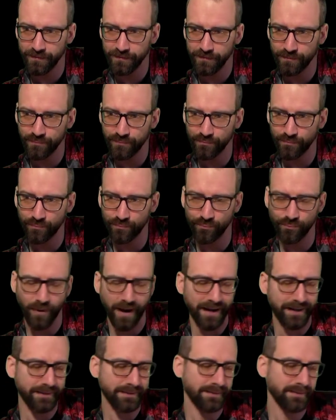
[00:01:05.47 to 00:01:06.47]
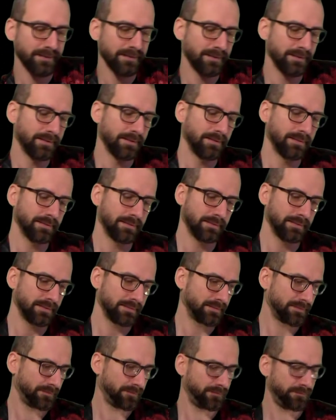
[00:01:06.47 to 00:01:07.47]
That's right.
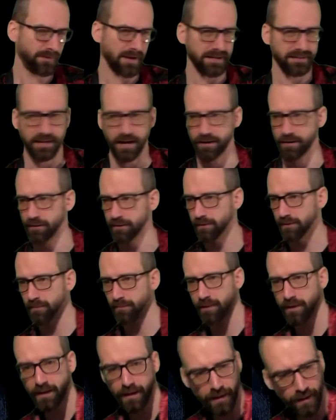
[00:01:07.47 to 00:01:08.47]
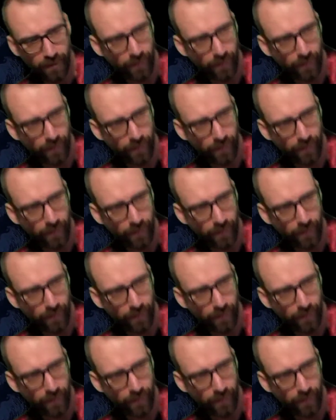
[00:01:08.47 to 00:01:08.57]
Let's fade that out a little bit.